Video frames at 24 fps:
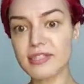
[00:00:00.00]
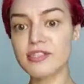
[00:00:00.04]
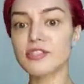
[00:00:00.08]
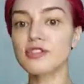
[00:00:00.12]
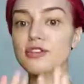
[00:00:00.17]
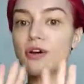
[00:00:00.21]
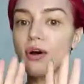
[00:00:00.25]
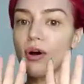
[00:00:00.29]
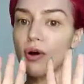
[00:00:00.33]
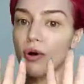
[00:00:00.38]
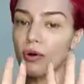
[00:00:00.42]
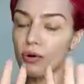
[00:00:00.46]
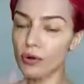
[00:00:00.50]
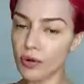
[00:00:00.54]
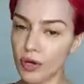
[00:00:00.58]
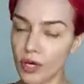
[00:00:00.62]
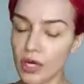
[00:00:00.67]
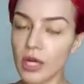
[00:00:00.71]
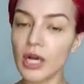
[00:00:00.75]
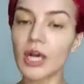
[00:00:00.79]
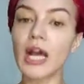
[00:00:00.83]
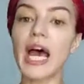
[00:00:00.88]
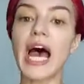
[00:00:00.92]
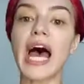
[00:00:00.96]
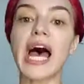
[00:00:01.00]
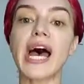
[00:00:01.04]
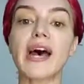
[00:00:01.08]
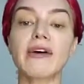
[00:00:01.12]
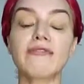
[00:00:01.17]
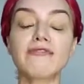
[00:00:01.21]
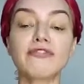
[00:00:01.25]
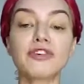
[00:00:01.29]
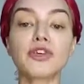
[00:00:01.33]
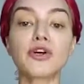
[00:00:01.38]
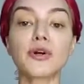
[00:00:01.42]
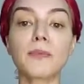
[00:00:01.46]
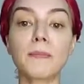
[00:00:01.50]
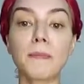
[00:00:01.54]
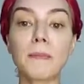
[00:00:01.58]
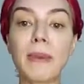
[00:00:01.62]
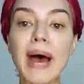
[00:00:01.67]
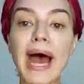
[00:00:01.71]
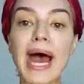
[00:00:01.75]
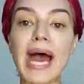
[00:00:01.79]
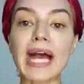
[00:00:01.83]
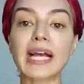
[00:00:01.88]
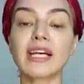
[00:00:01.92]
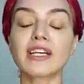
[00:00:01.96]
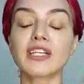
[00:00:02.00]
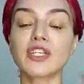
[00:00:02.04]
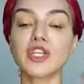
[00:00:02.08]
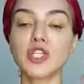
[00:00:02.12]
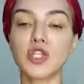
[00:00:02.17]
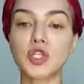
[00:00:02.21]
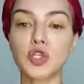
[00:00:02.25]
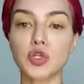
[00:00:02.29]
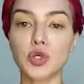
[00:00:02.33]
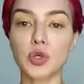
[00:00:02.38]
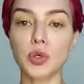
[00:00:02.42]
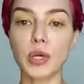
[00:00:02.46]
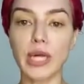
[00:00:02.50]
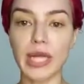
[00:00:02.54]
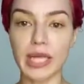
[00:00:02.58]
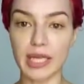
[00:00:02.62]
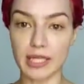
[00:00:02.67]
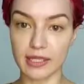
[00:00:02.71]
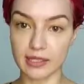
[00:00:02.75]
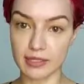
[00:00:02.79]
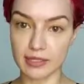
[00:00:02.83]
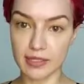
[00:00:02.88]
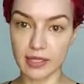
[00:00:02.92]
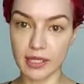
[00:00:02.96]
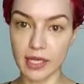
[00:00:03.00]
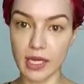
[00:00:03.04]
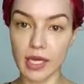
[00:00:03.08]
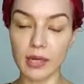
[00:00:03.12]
So have your back straight,